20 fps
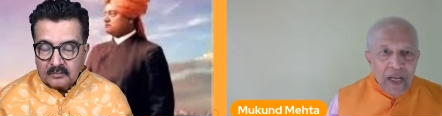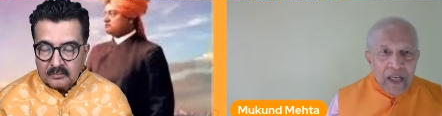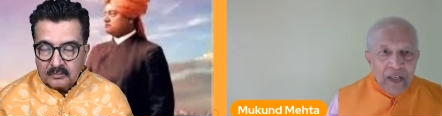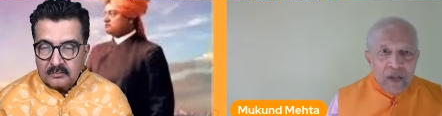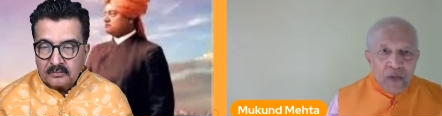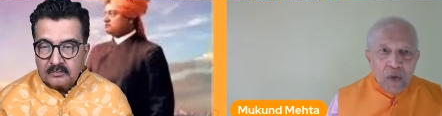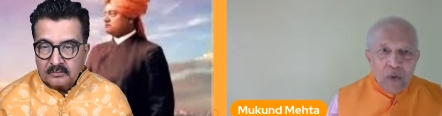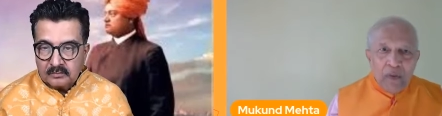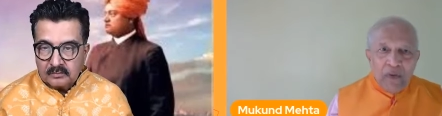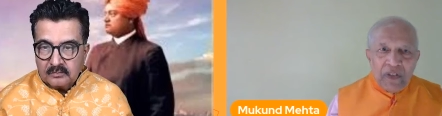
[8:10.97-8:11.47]

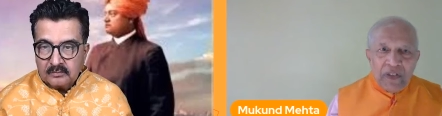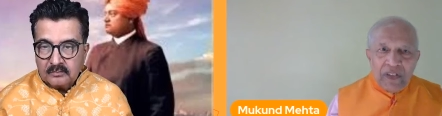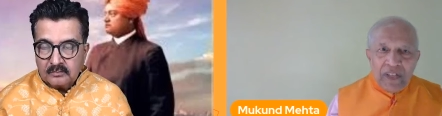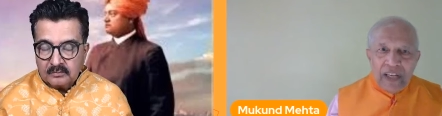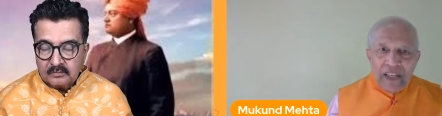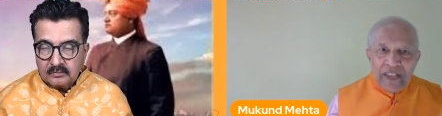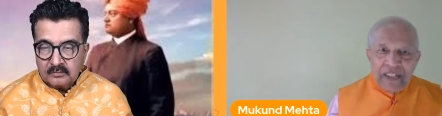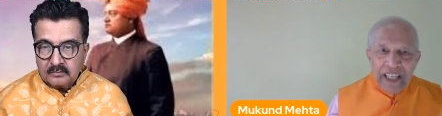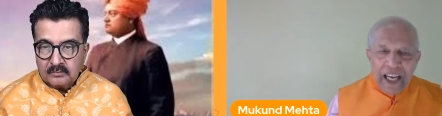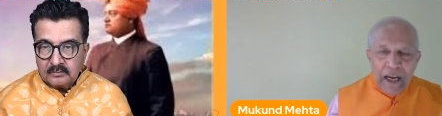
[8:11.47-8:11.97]
Speaker 1: So the
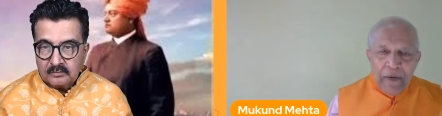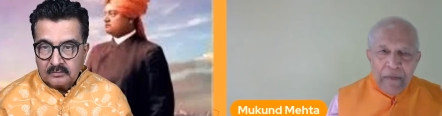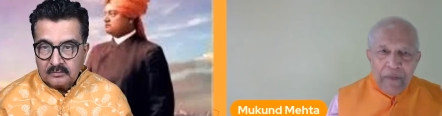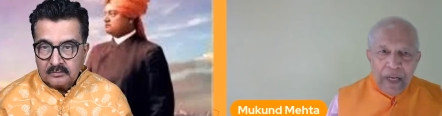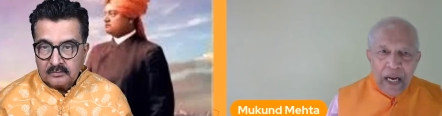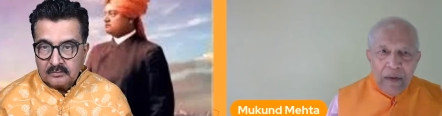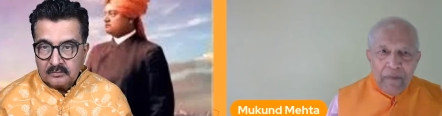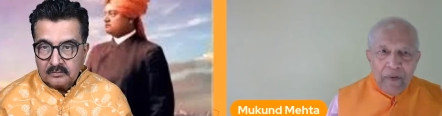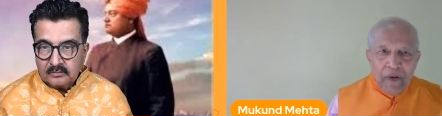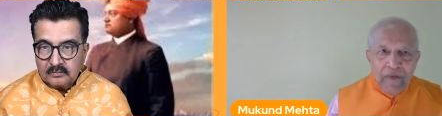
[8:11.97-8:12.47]
same
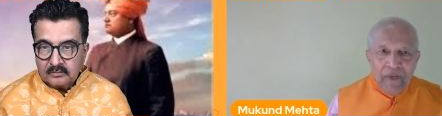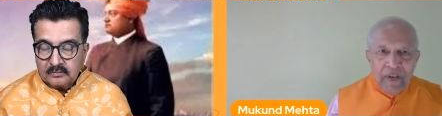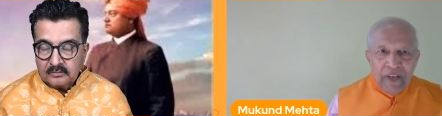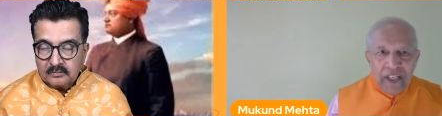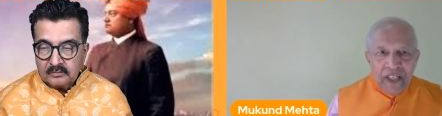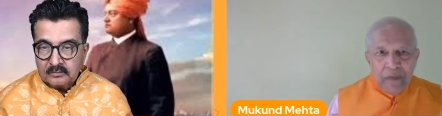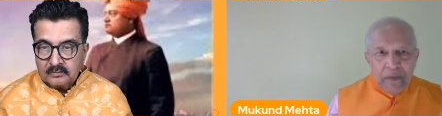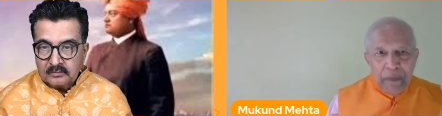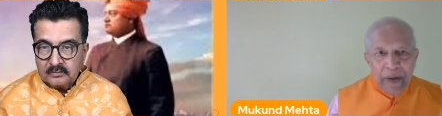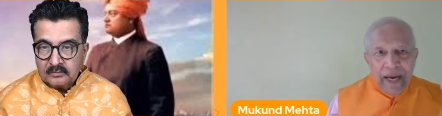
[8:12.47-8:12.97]
type of a
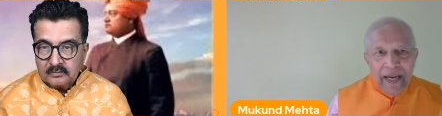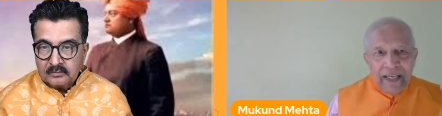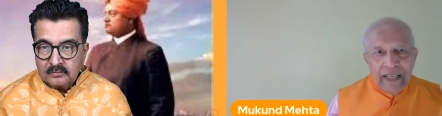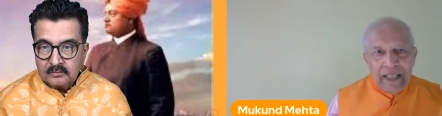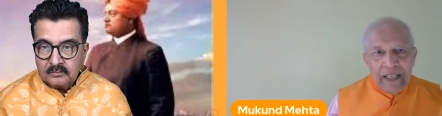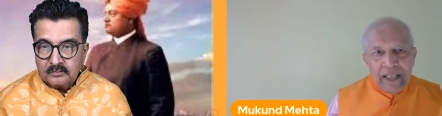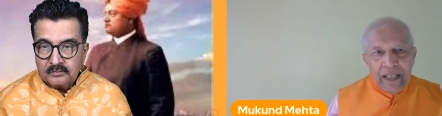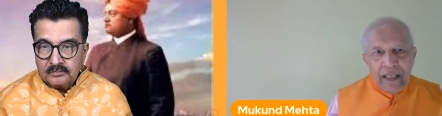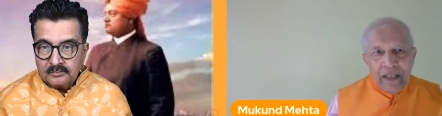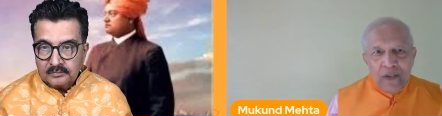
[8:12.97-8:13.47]
respect
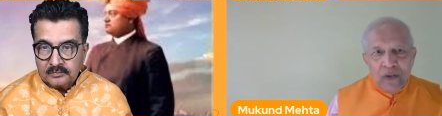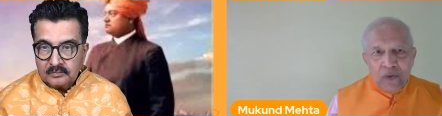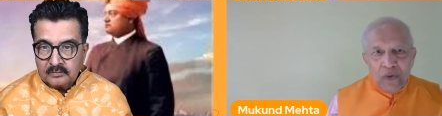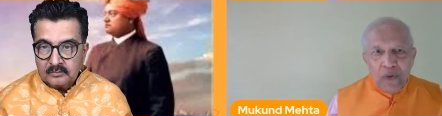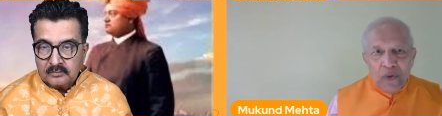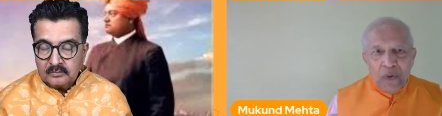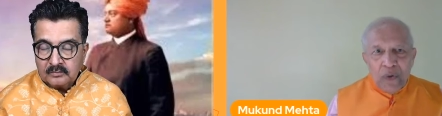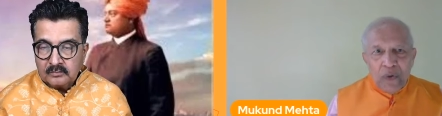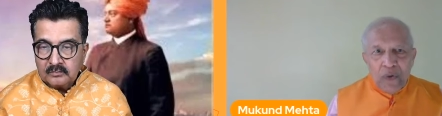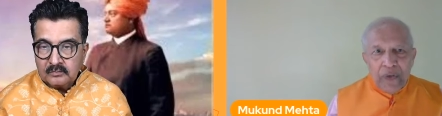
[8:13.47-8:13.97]
to
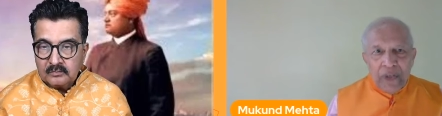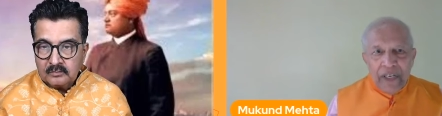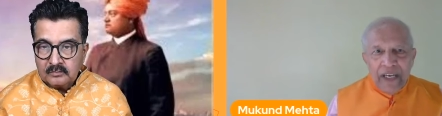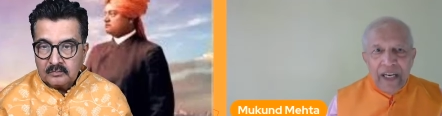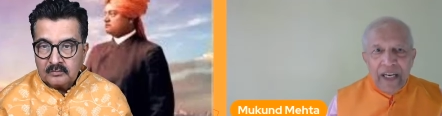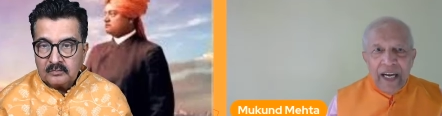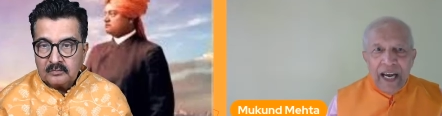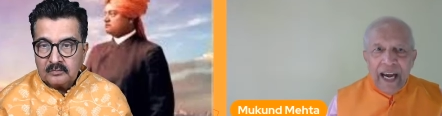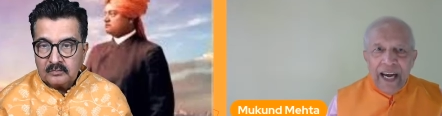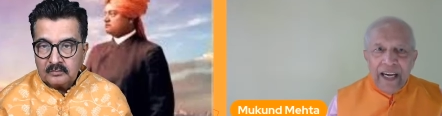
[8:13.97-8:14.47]
Guruji
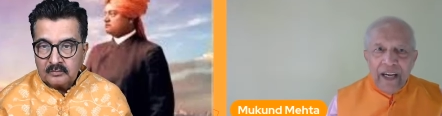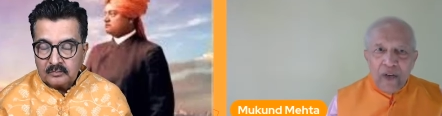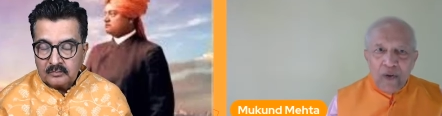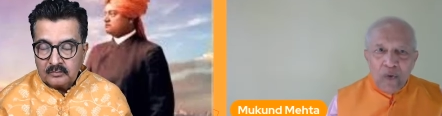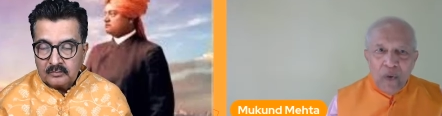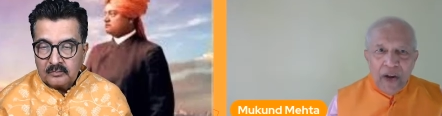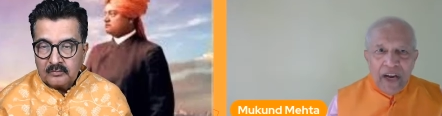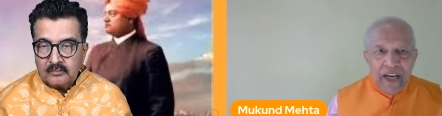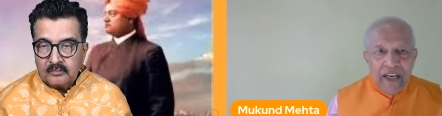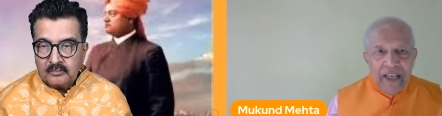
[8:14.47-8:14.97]
and to
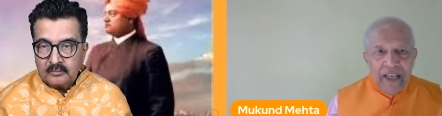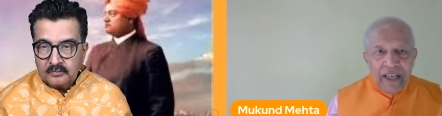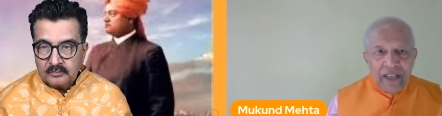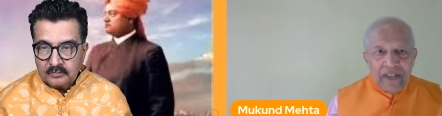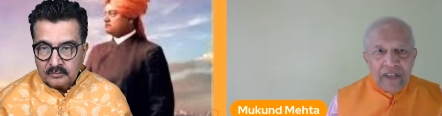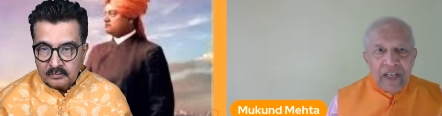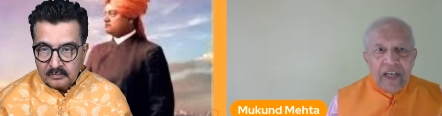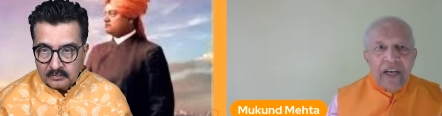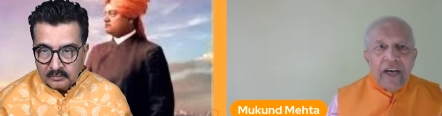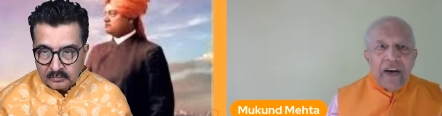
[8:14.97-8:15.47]
elders
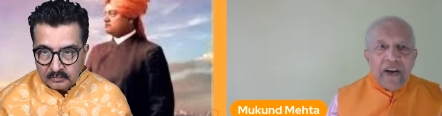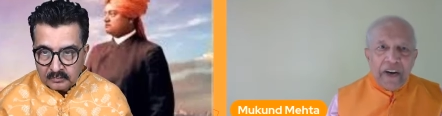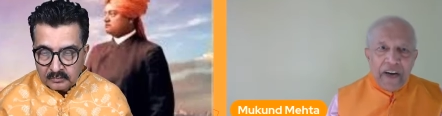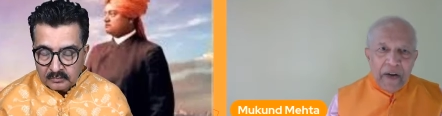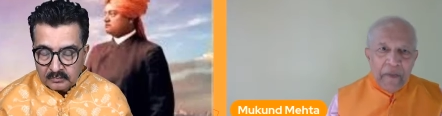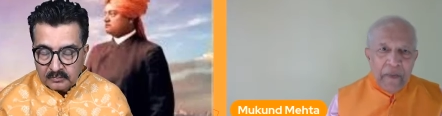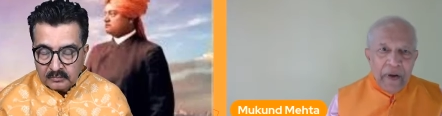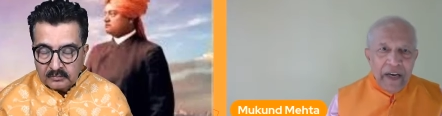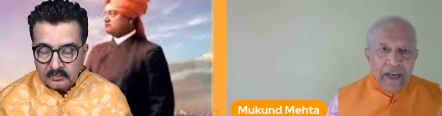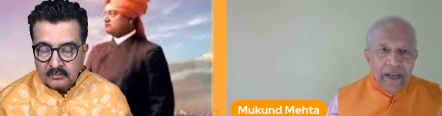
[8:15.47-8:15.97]

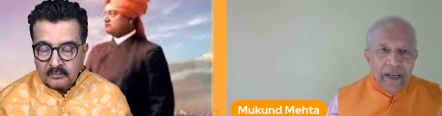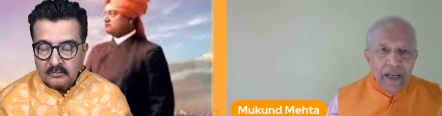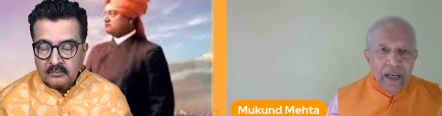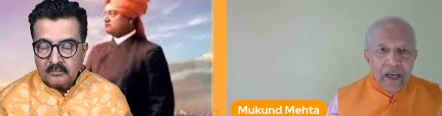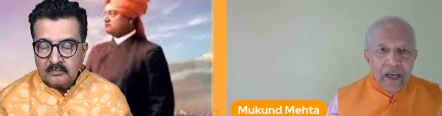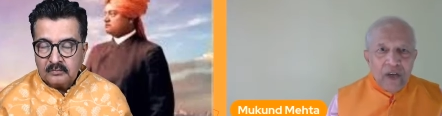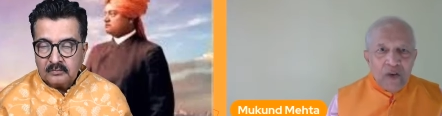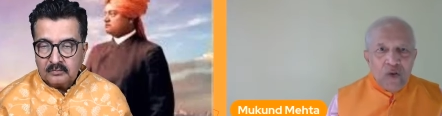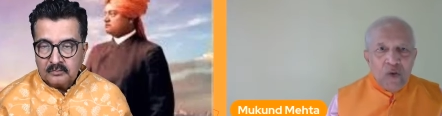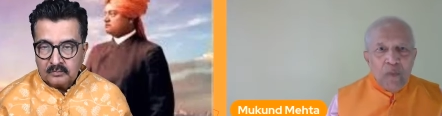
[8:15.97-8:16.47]
remain,
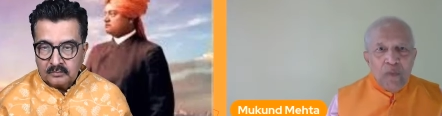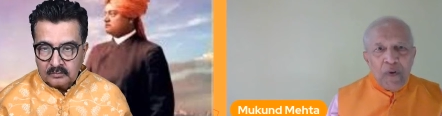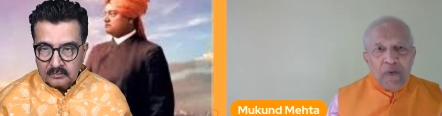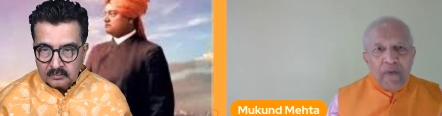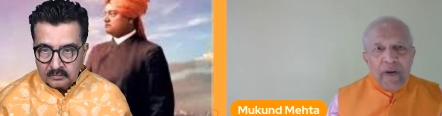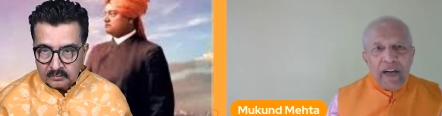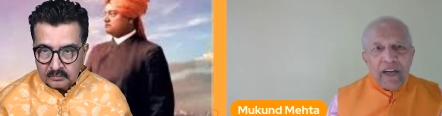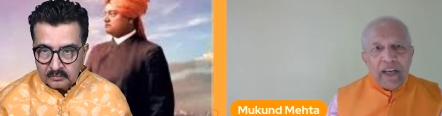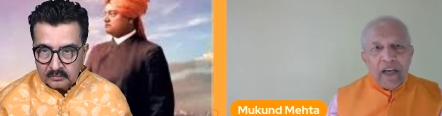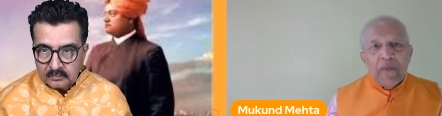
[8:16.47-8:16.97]
to
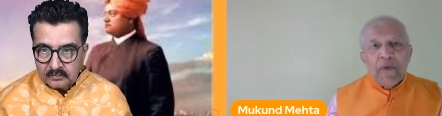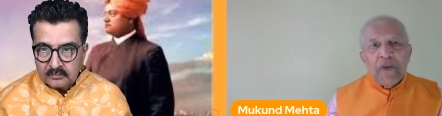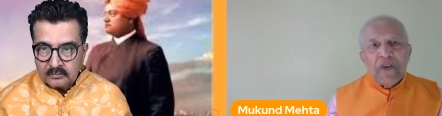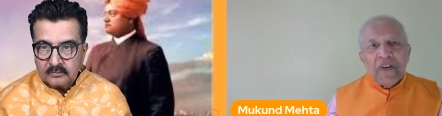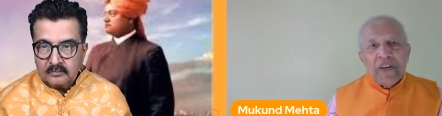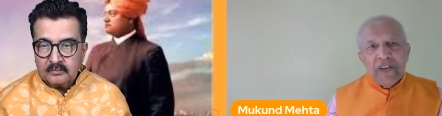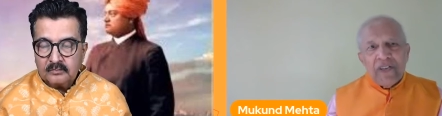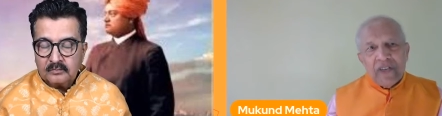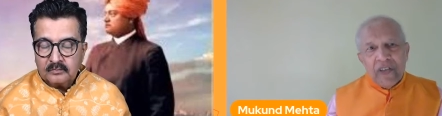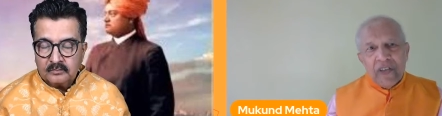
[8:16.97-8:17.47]
provide community
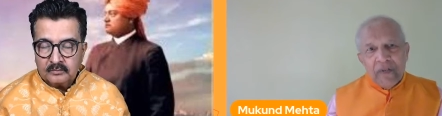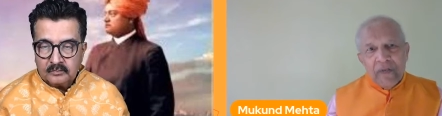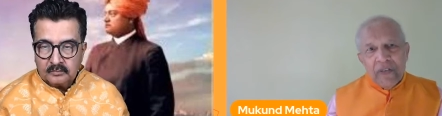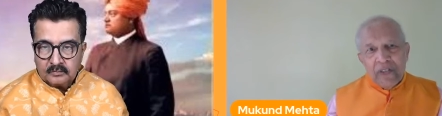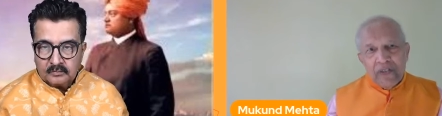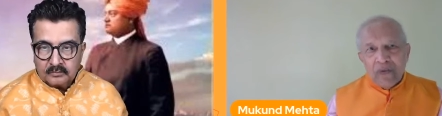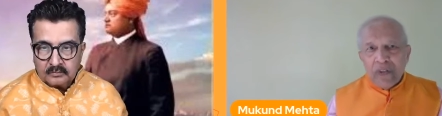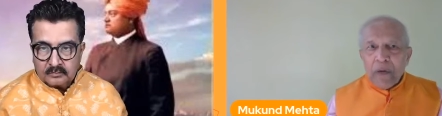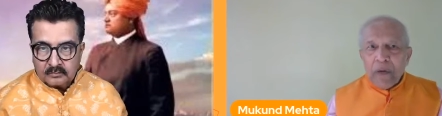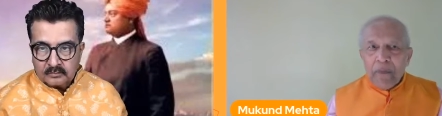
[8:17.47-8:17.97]
service
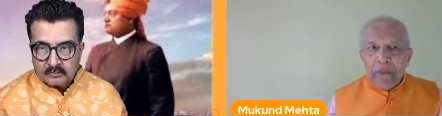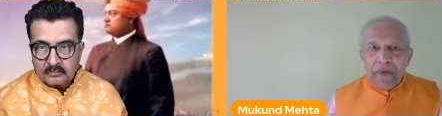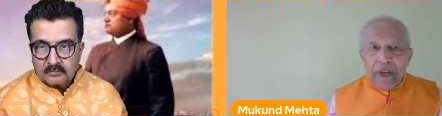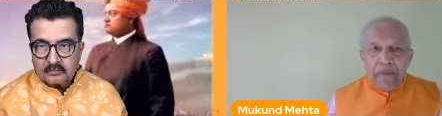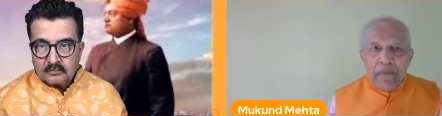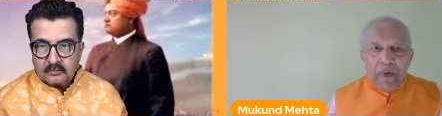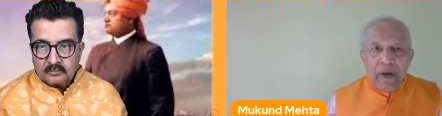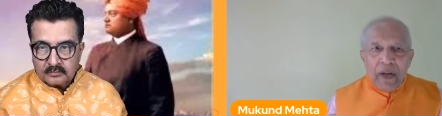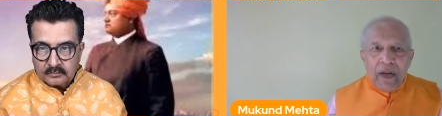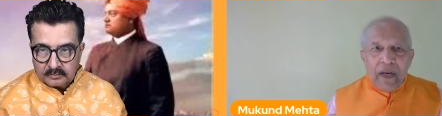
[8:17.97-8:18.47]
to the
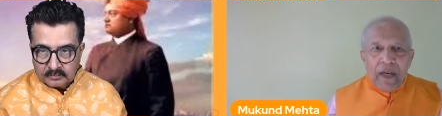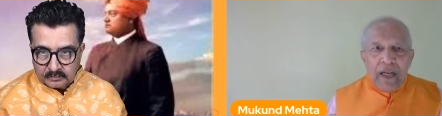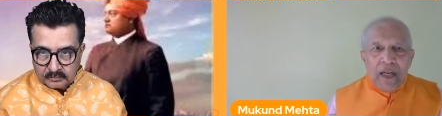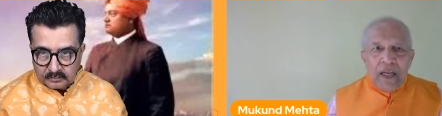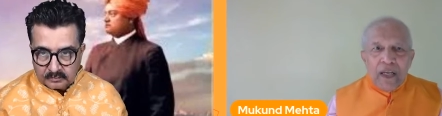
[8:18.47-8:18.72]
people,